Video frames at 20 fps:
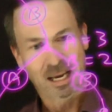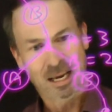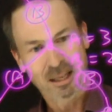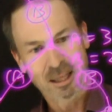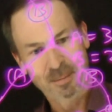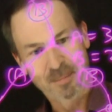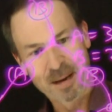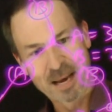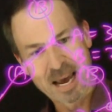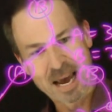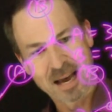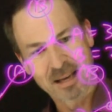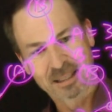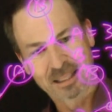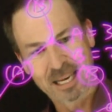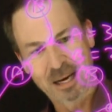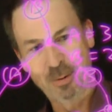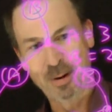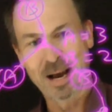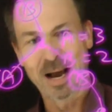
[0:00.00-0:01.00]
the bee house,
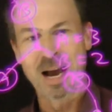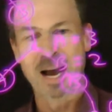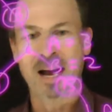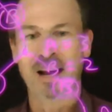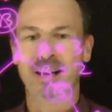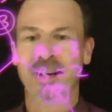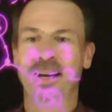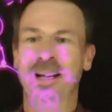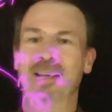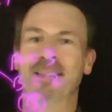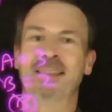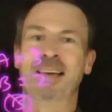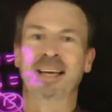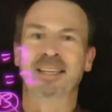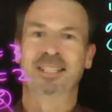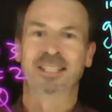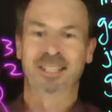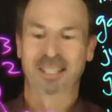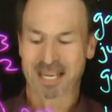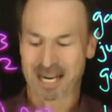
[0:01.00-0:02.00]
there we are,
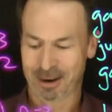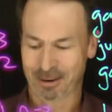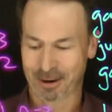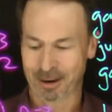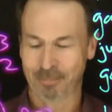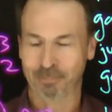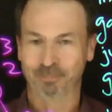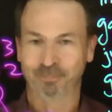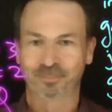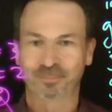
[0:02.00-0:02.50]
there's the scenario.